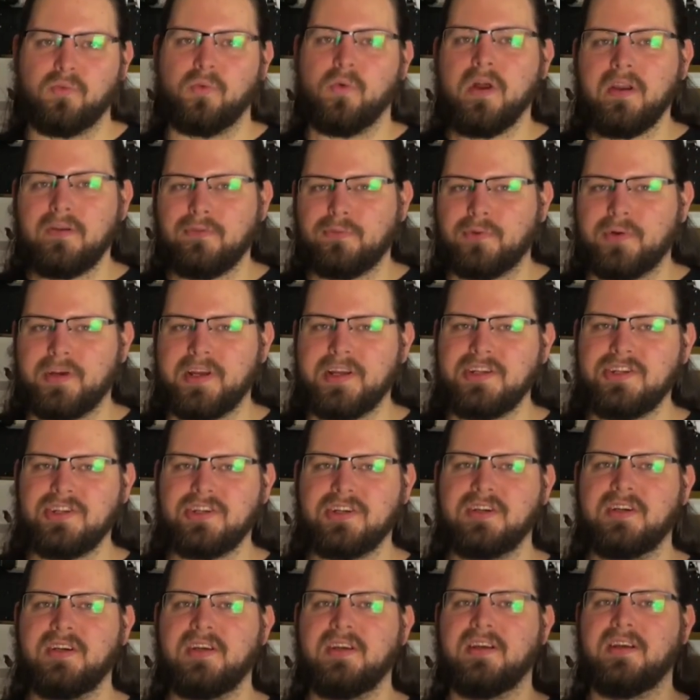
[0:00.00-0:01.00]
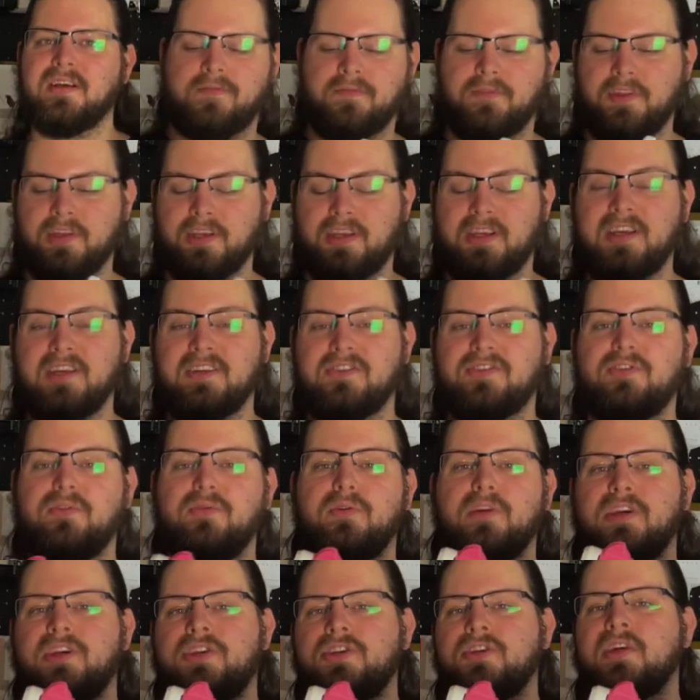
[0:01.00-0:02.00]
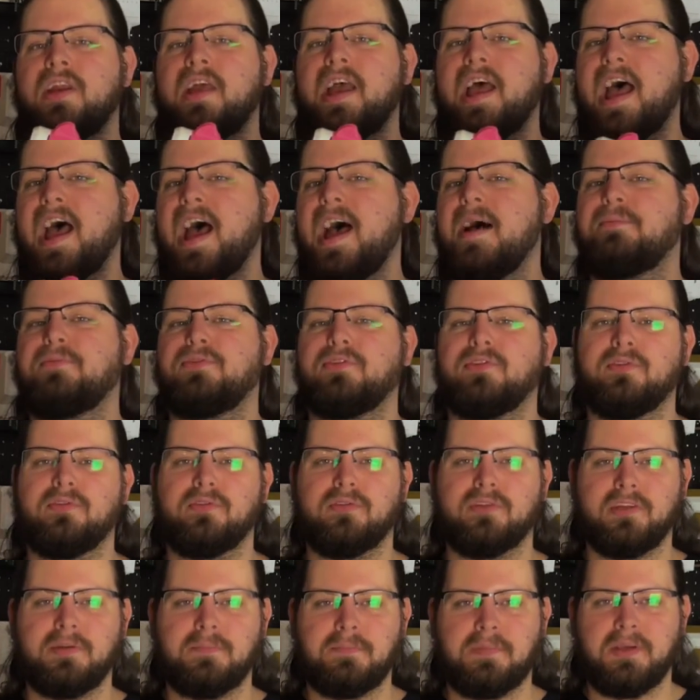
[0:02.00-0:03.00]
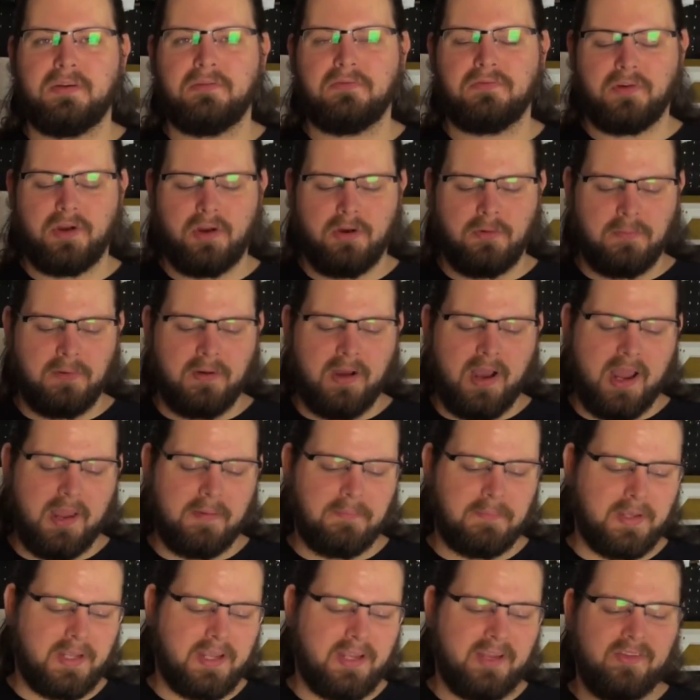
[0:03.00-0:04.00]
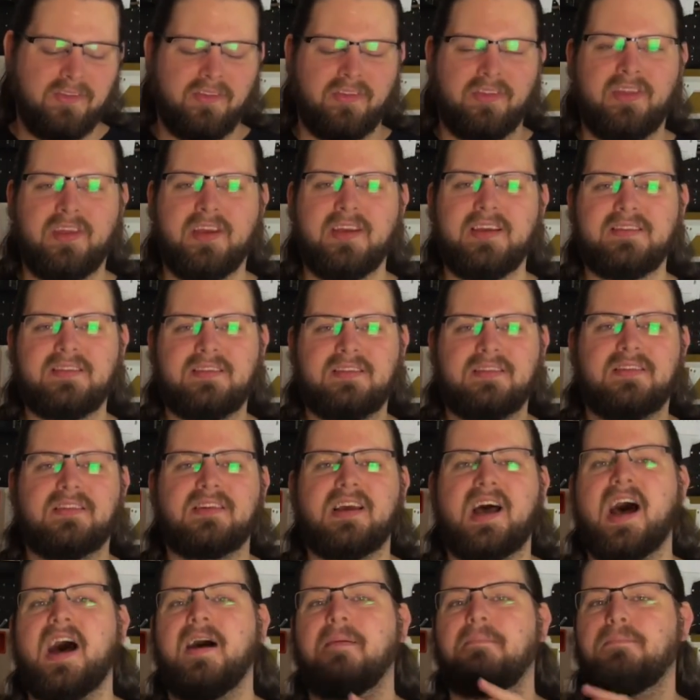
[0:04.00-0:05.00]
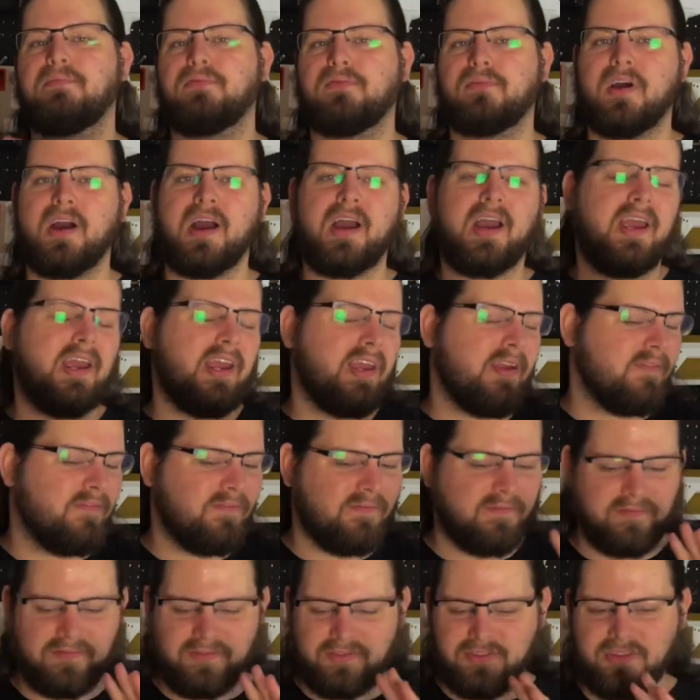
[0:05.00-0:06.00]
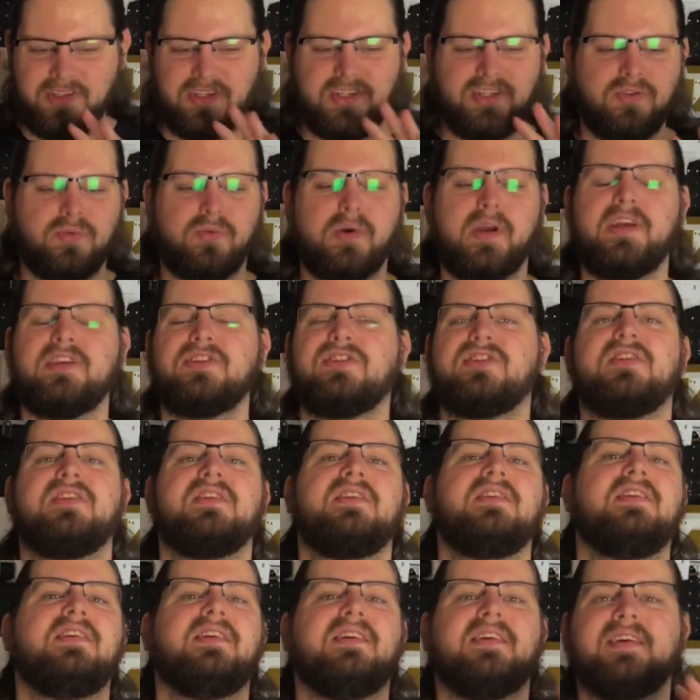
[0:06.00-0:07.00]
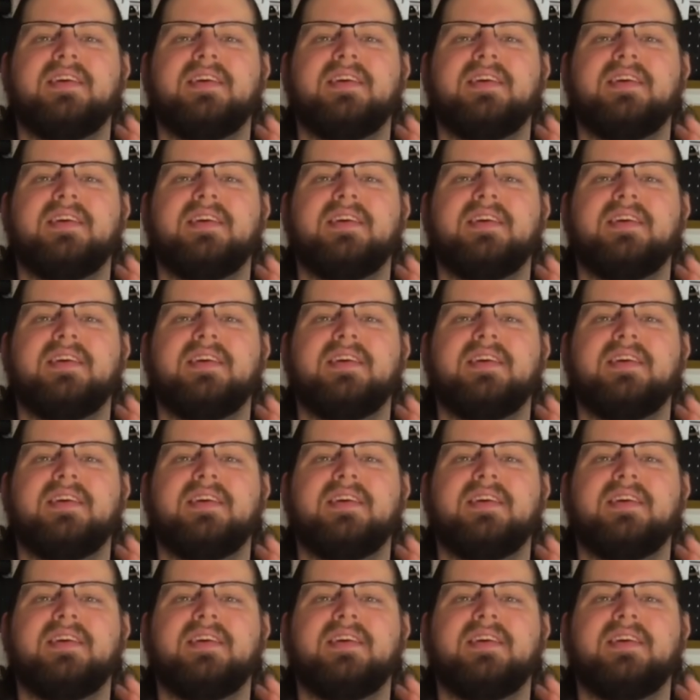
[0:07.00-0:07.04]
One of which, the Kitsune should absolutely be rear prime, because this top prime situation,